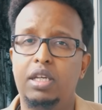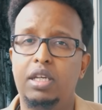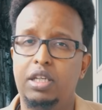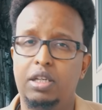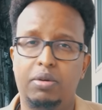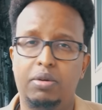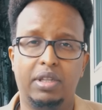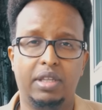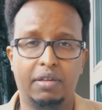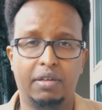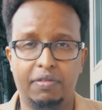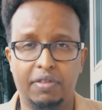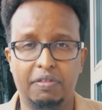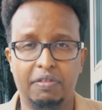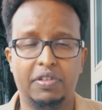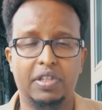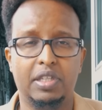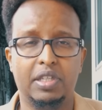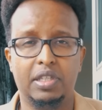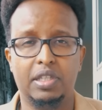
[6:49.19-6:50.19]
you know, in their
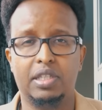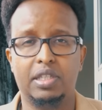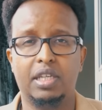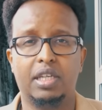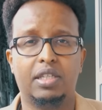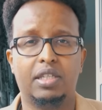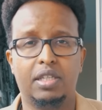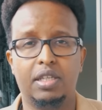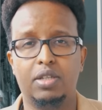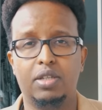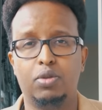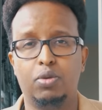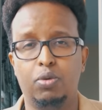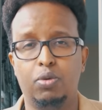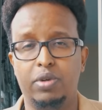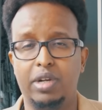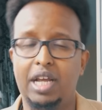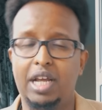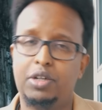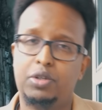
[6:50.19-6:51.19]
50s and 60s,
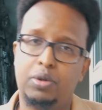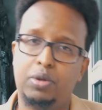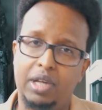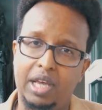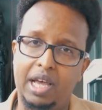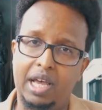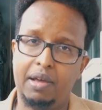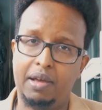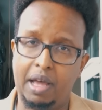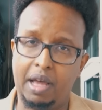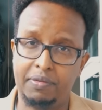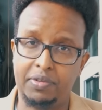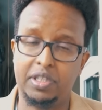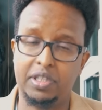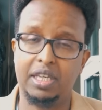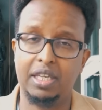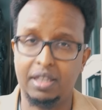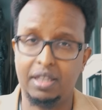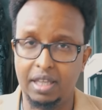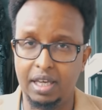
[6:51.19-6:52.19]
who naturally have
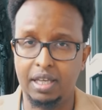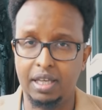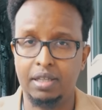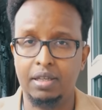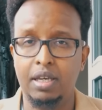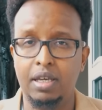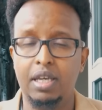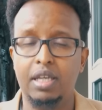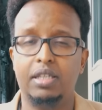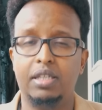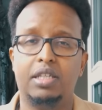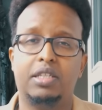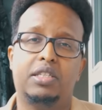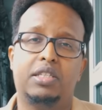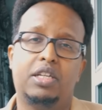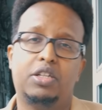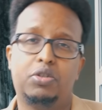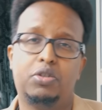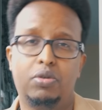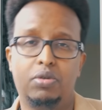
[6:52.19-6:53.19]
seen their
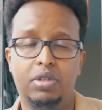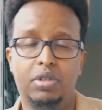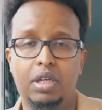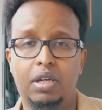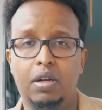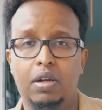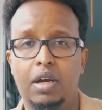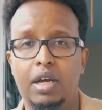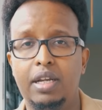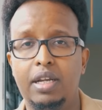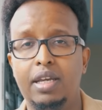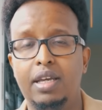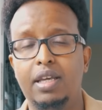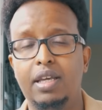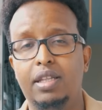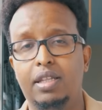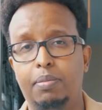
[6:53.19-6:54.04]
testosterone decline.